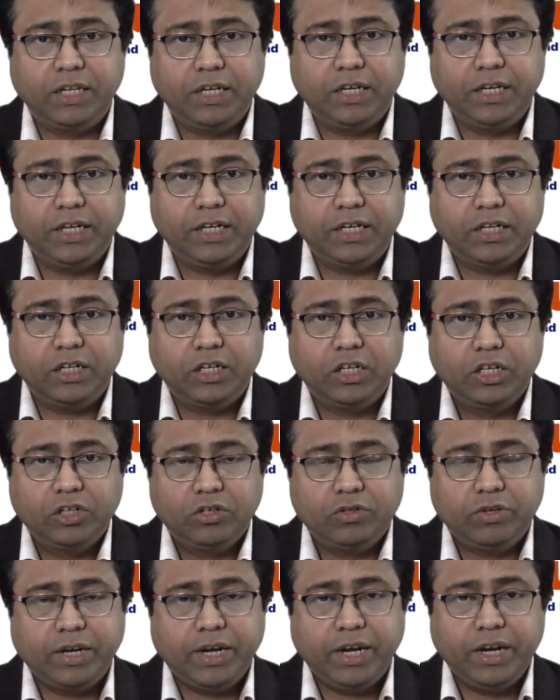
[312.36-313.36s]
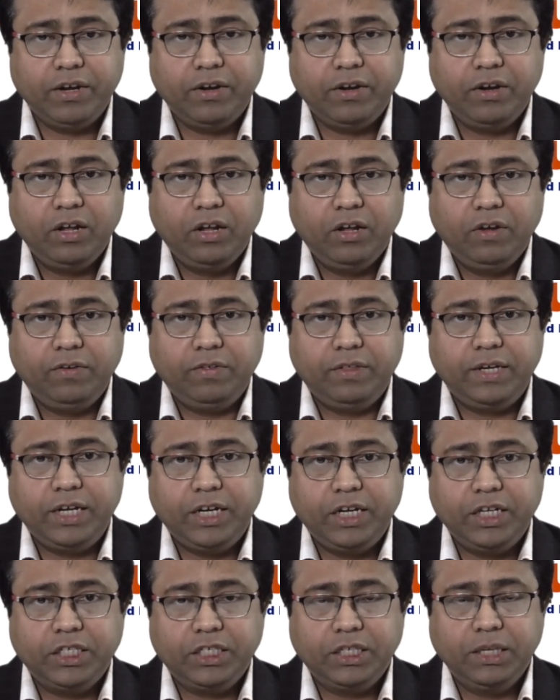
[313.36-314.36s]
the data. So again, if the
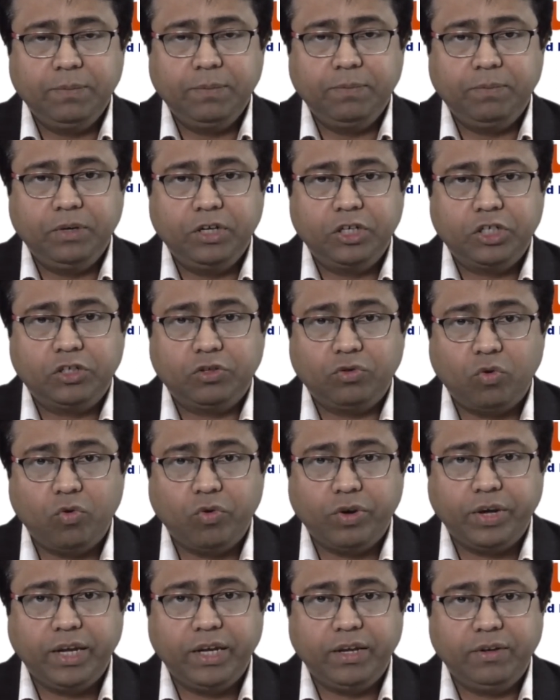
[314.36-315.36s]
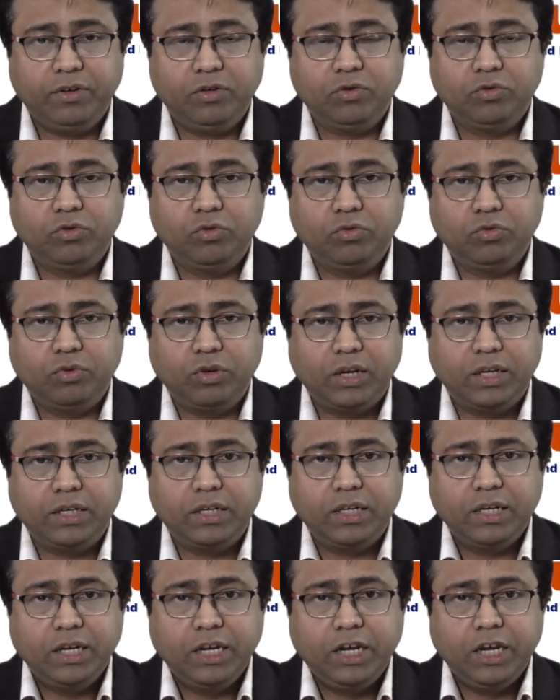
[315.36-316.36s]
data is simple, it's okay to do
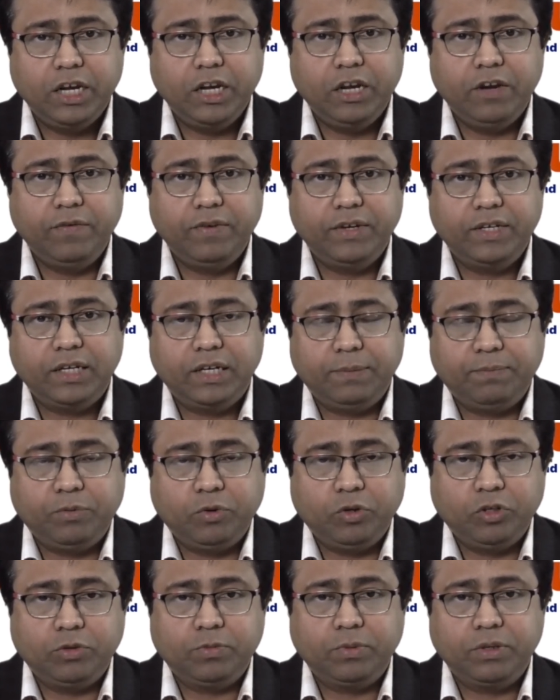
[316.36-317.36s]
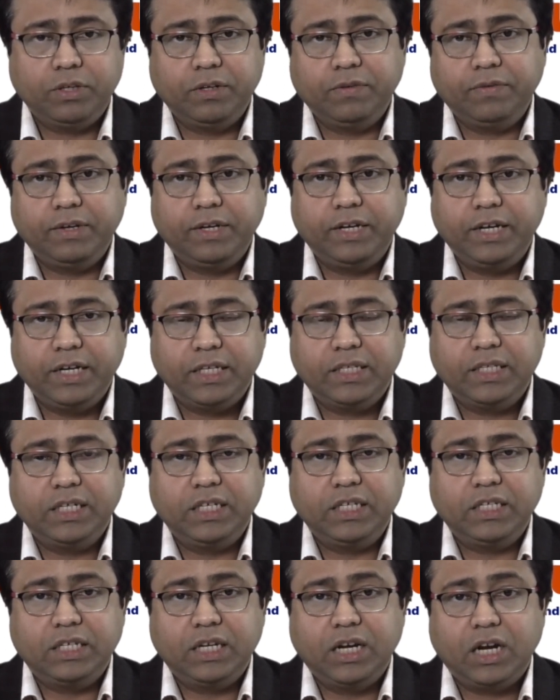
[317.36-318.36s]
an individual approach. But if the data
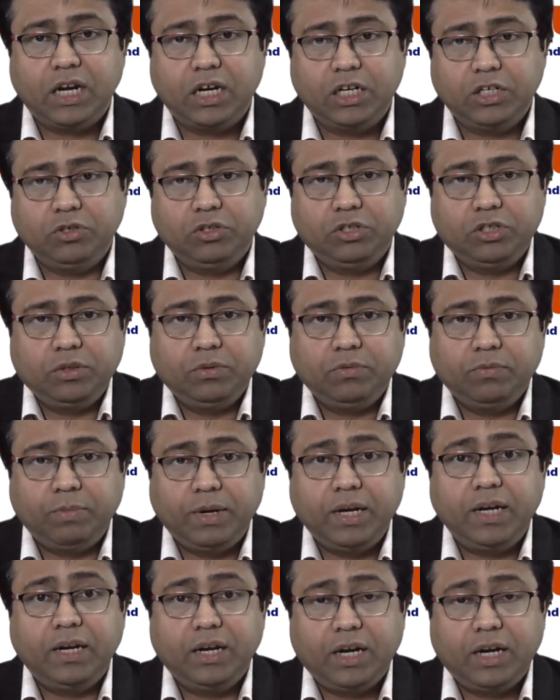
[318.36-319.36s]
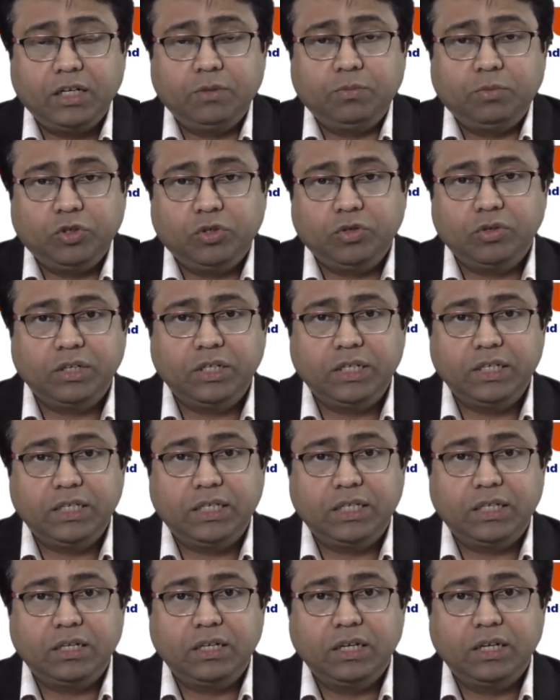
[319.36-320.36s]
set is large, which by and large most of the
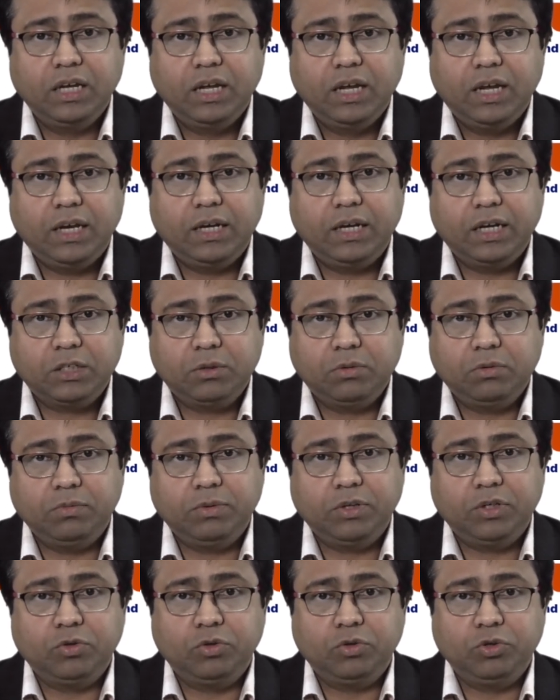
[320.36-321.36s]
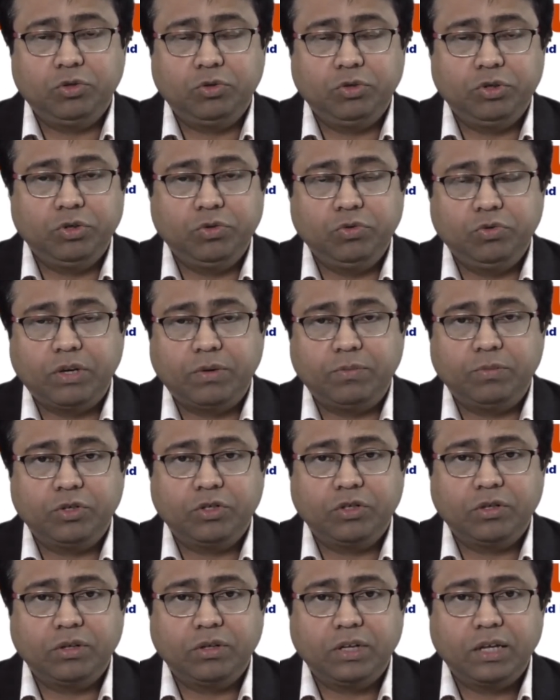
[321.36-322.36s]
recent and experiments which we do and
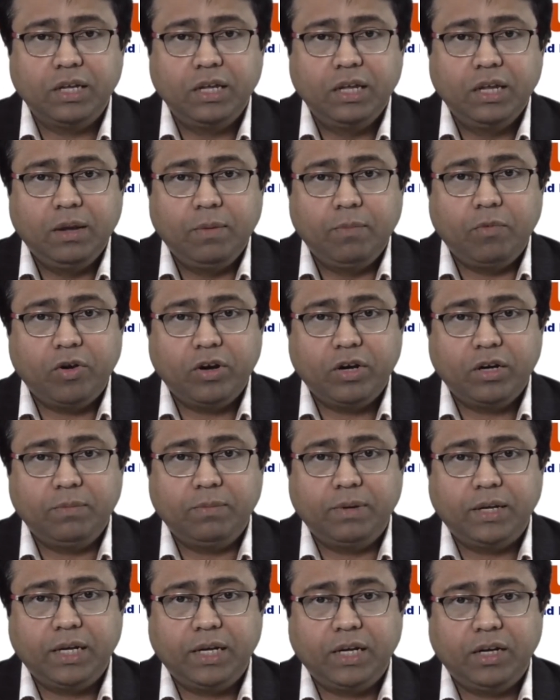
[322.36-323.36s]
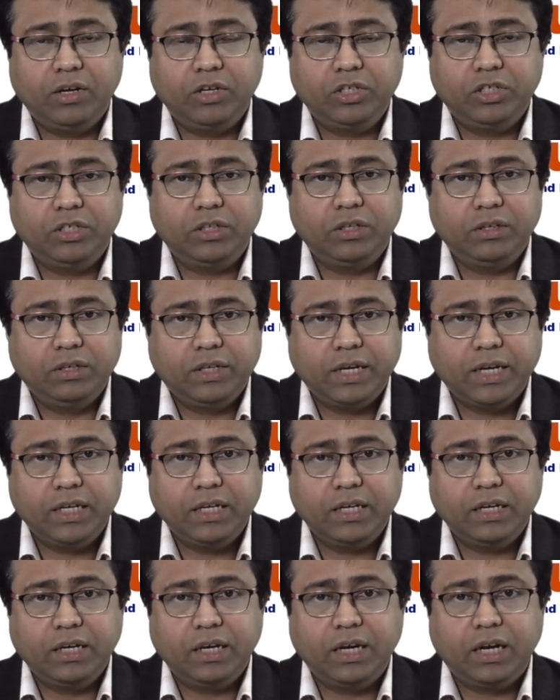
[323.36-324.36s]
most of the modern biology
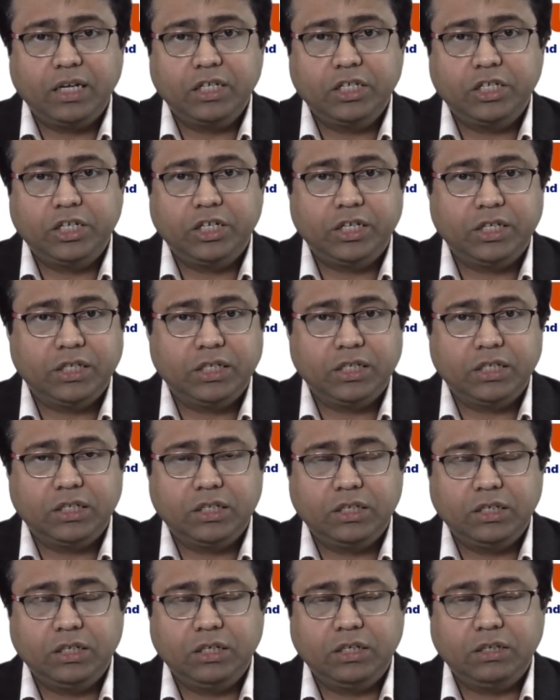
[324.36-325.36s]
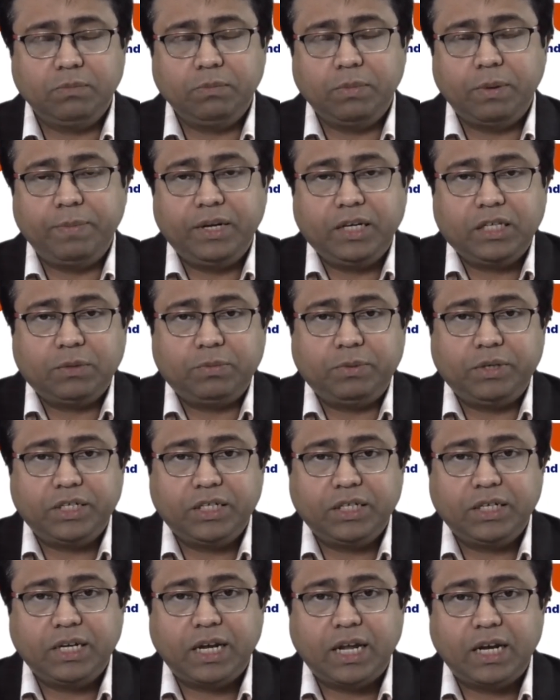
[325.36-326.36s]
taking a large data sets, it may be an
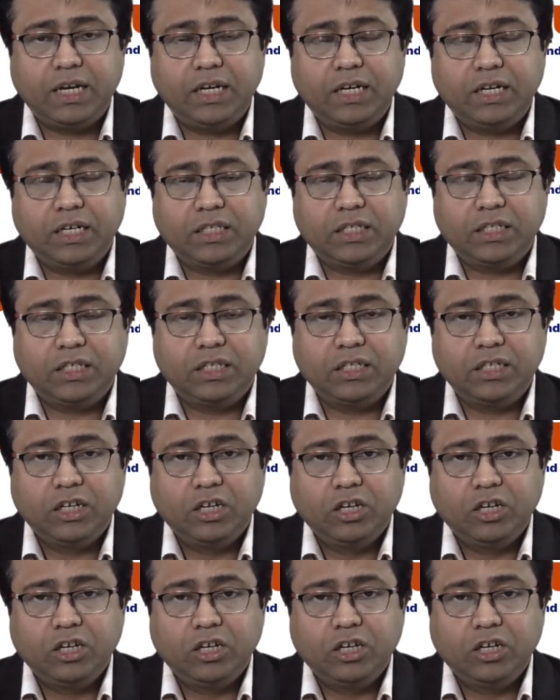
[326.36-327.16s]
expression array data set,